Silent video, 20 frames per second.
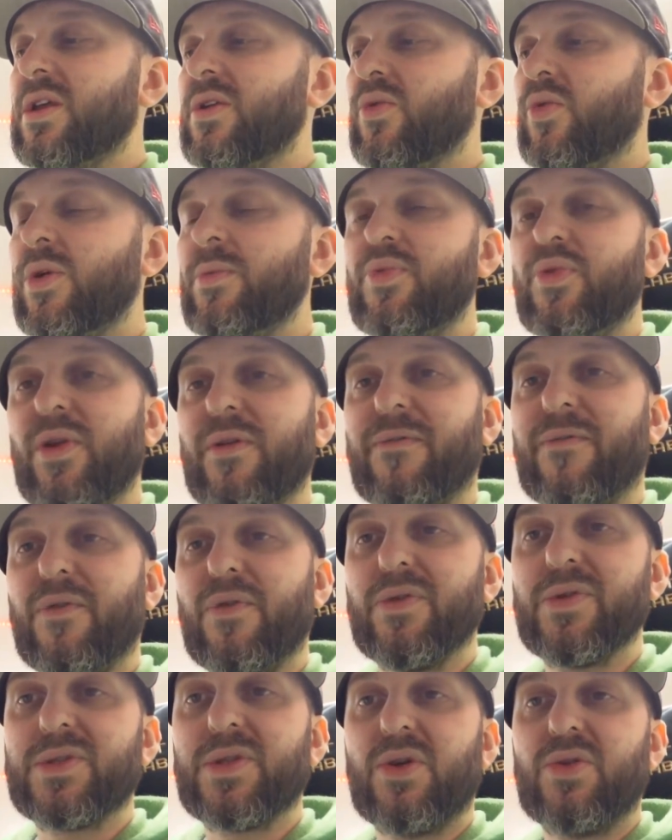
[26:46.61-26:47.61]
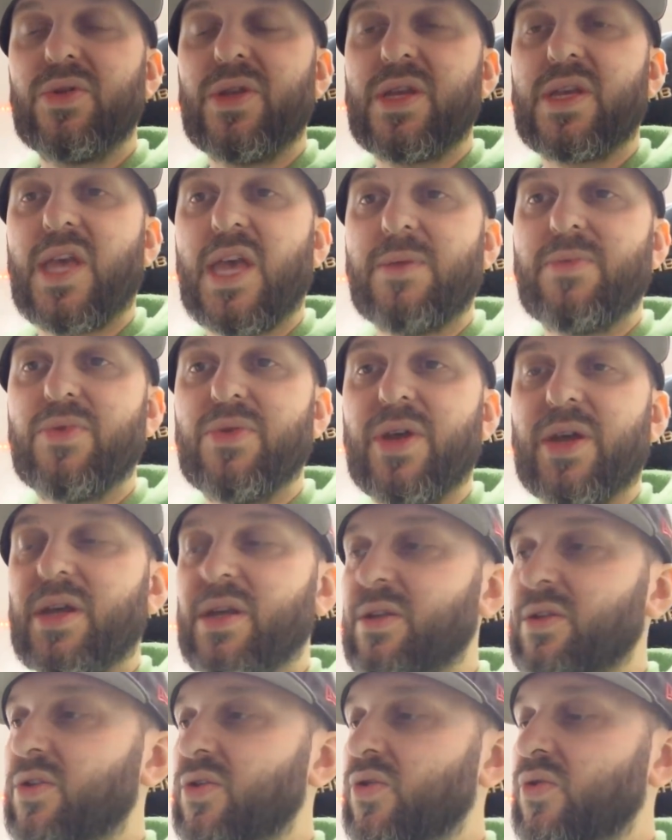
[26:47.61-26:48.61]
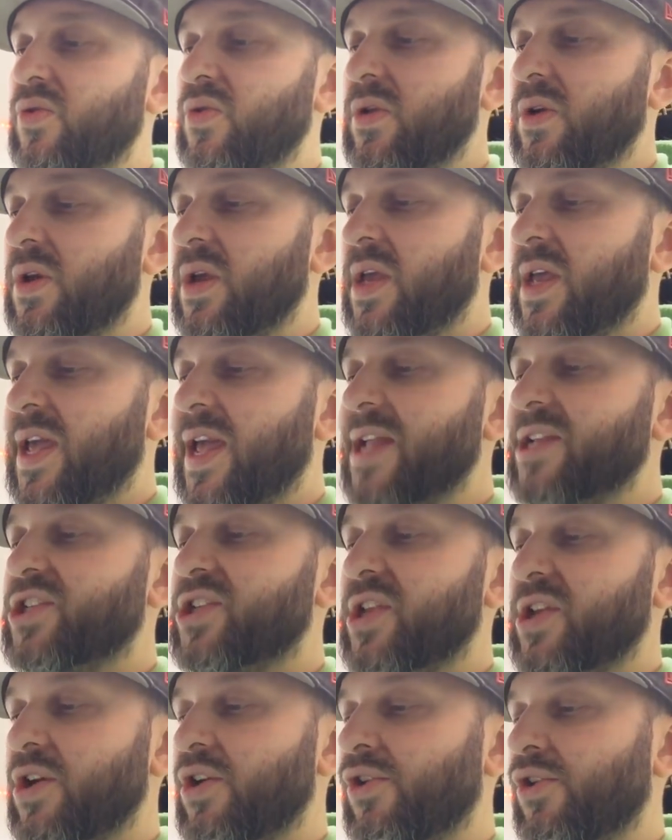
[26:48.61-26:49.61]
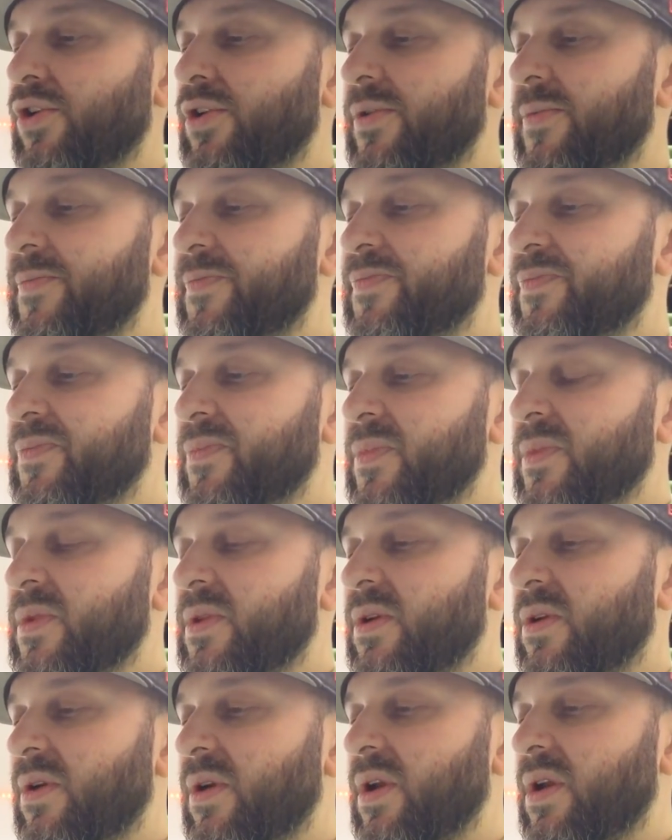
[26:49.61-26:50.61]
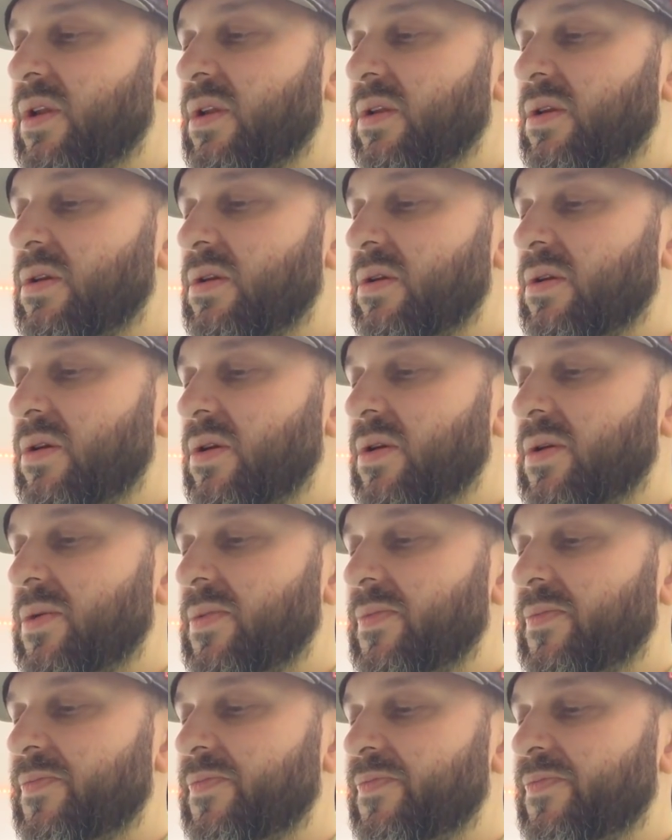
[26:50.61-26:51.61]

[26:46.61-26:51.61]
1.4 is the only cable that can do HDR, all right, or